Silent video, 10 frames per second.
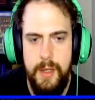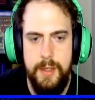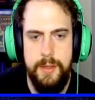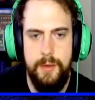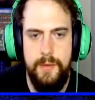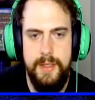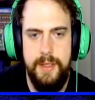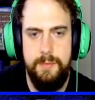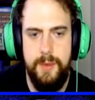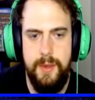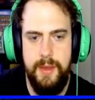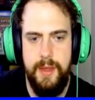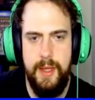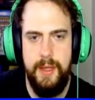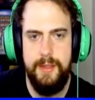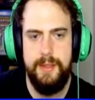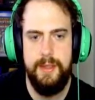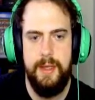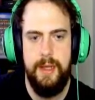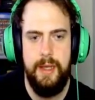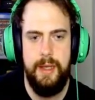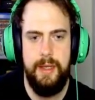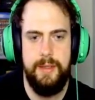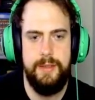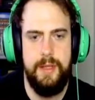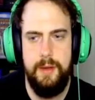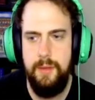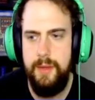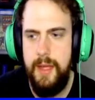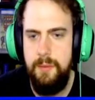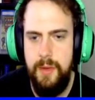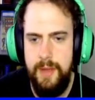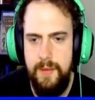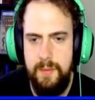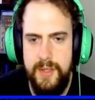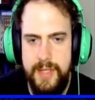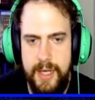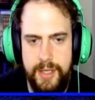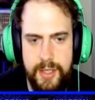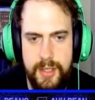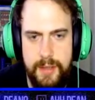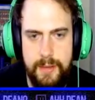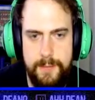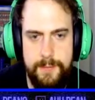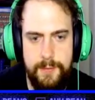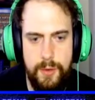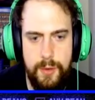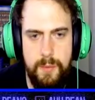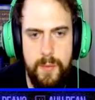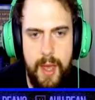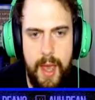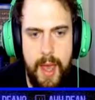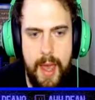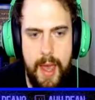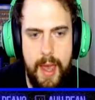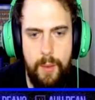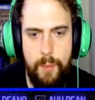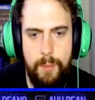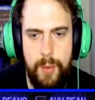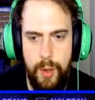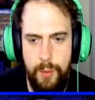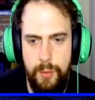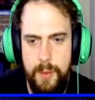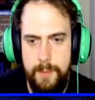So the reason I'm doing this is so they will give it protection from blue,